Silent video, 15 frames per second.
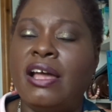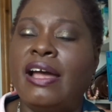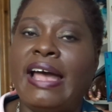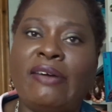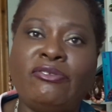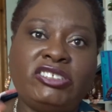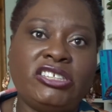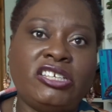
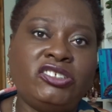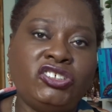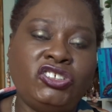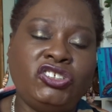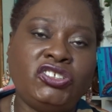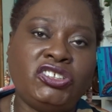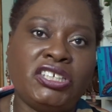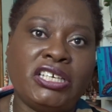Haven't started
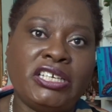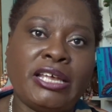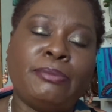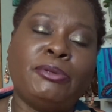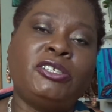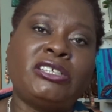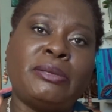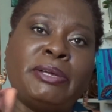using it yet
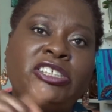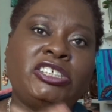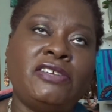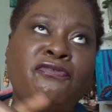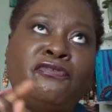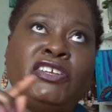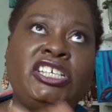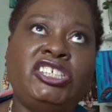because I'm actually
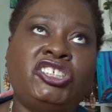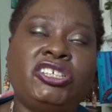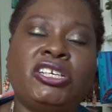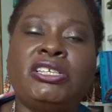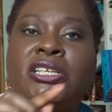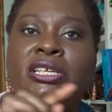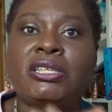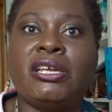finishing
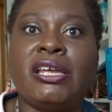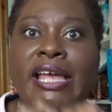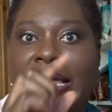another